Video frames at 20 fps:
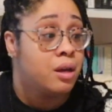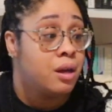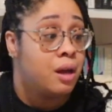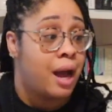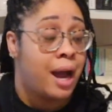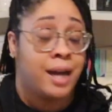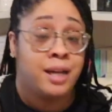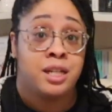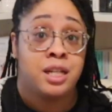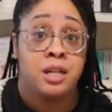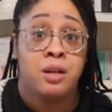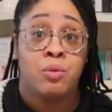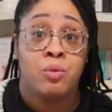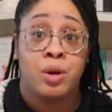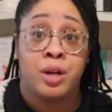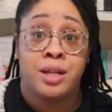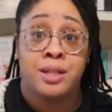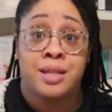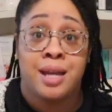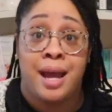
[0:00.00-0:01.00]
I didn't
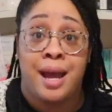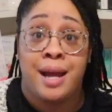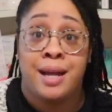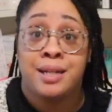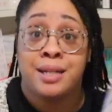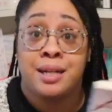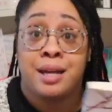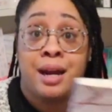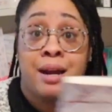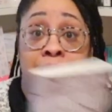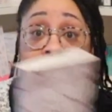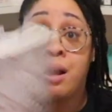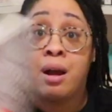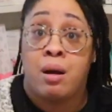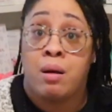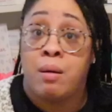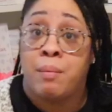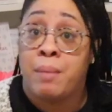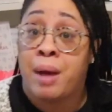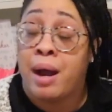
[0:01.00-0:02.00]
want it to end, and
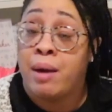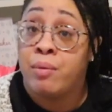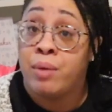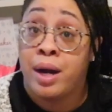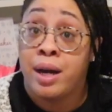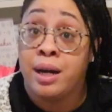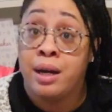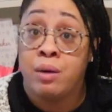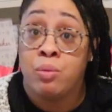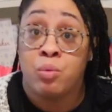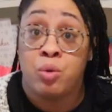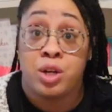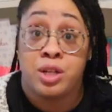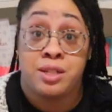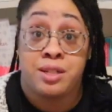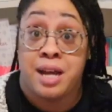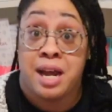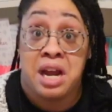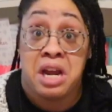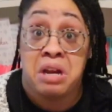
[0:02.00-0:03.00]
I read it in one
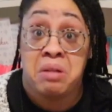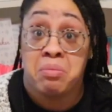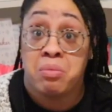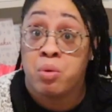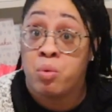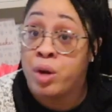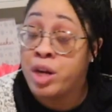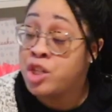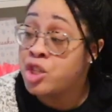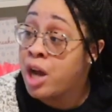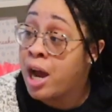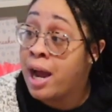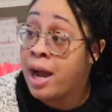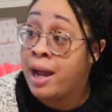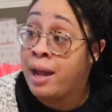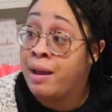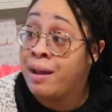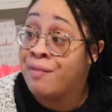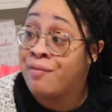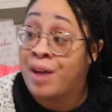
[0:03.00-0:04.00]
day, which
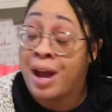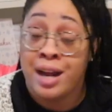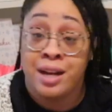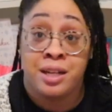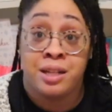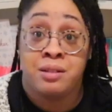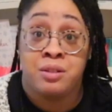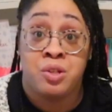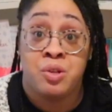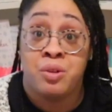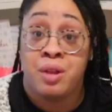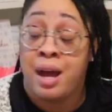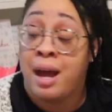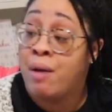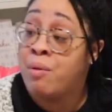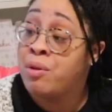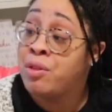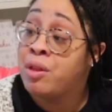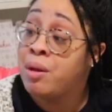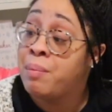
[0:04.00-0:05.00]
if I do
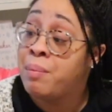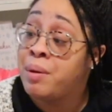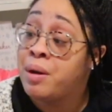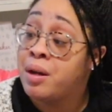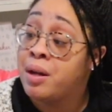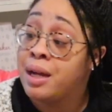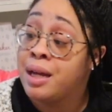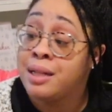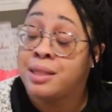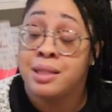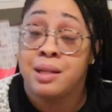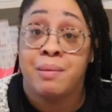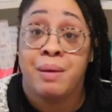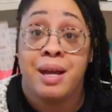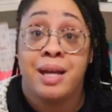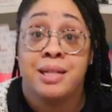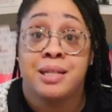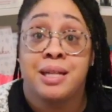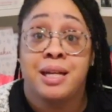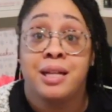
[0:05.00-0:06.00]
that with a book, it's
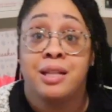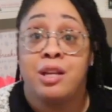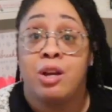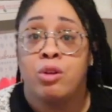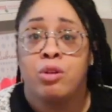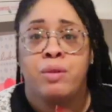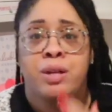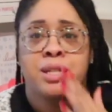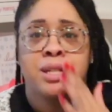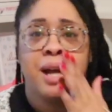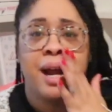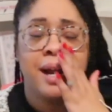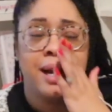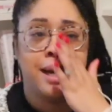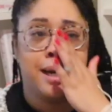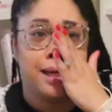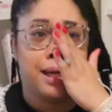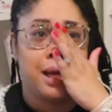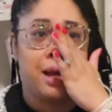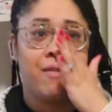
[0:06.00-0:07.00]
amazing. The only reason I
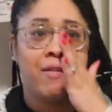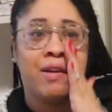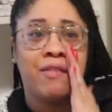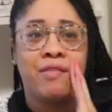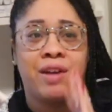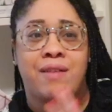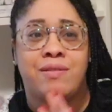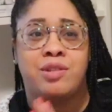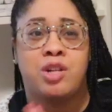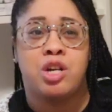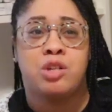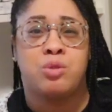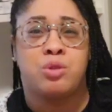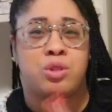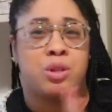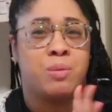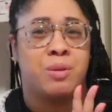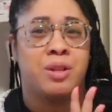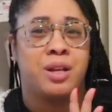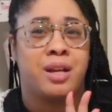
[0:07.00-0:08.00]
didn't give it 5 stars was
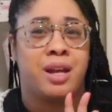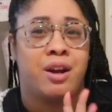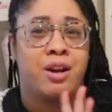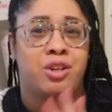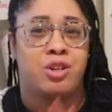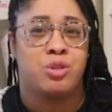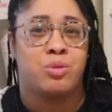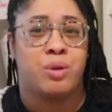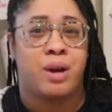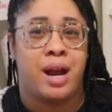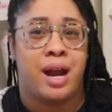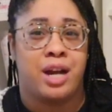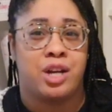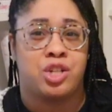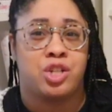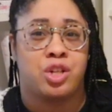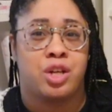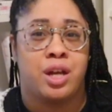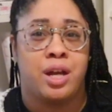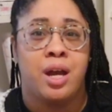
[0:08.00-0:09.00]
some of the characters were
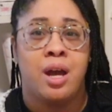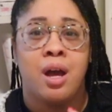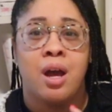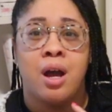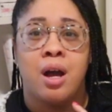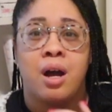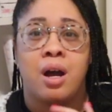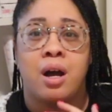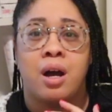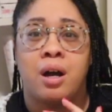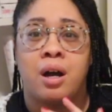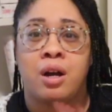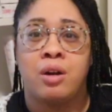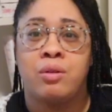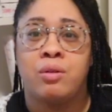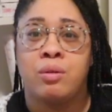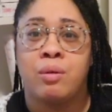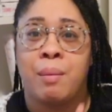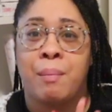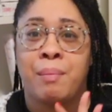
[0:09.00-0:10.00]
actually
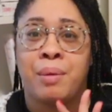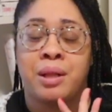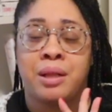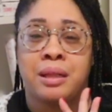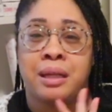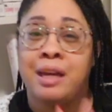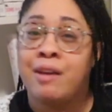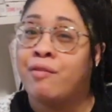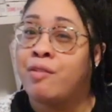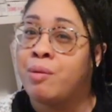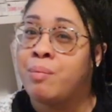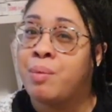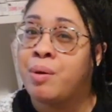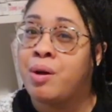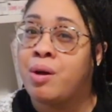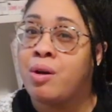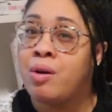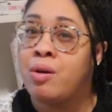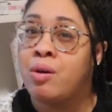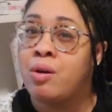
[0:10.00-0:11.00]

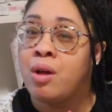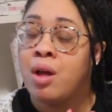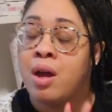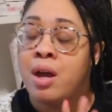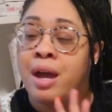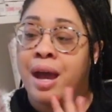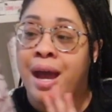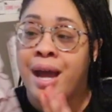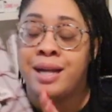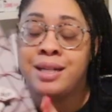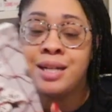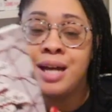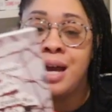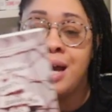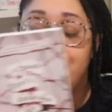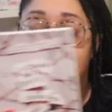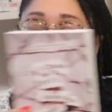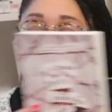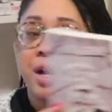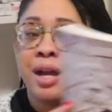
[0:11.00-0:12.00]
unbelievable at
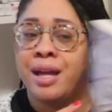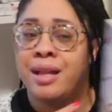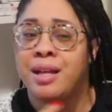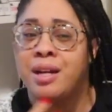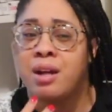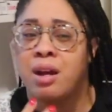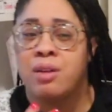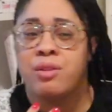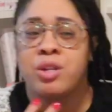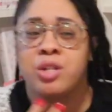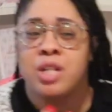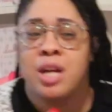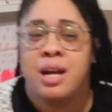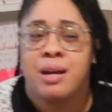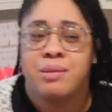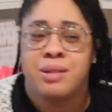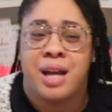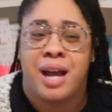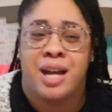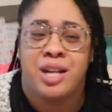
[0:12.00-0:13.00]
times, and then other
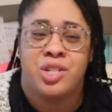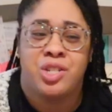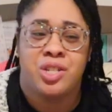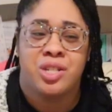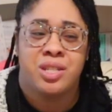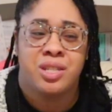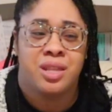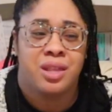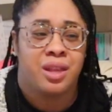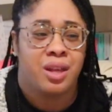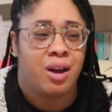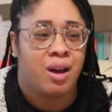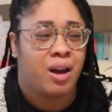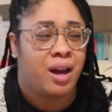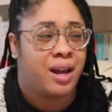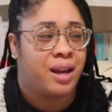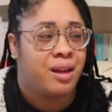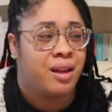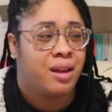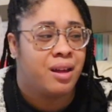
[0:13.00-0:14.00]
times I just thought